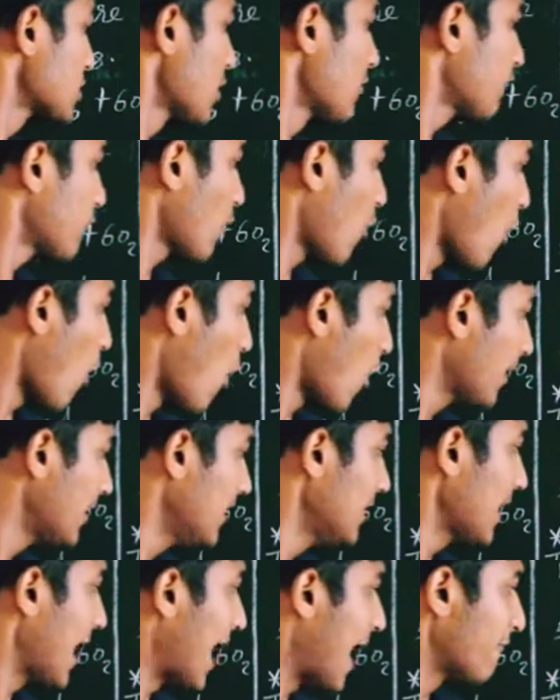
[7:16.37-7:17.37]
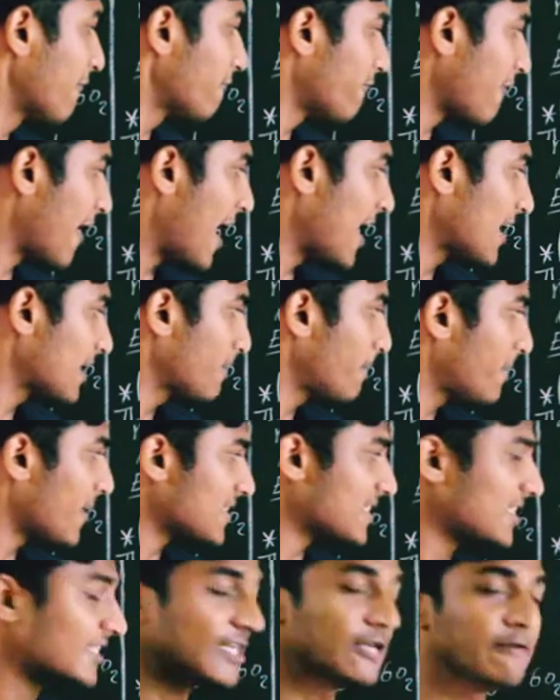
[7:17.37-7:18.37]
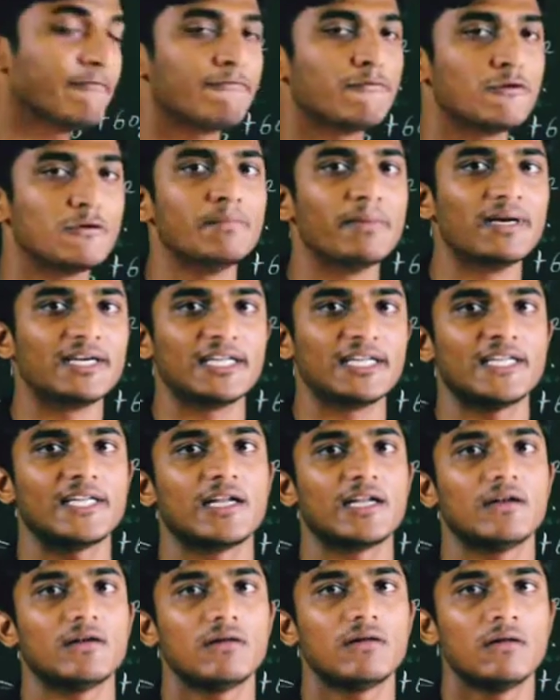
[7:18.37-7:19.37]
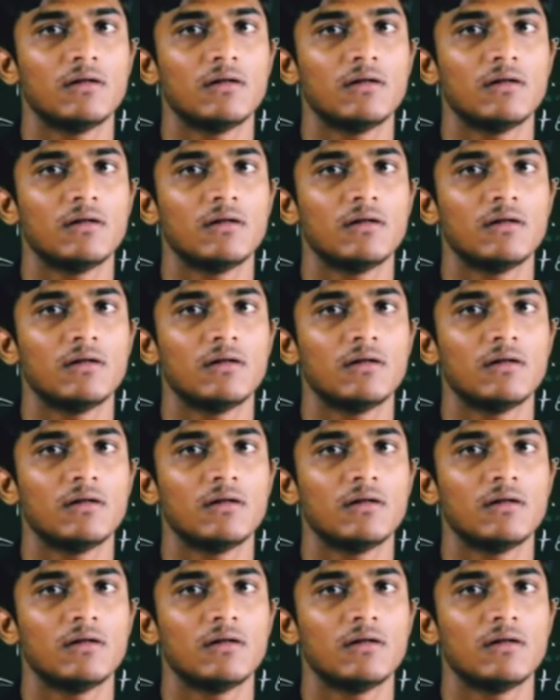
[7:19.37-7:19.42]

of oil and fat present in food material.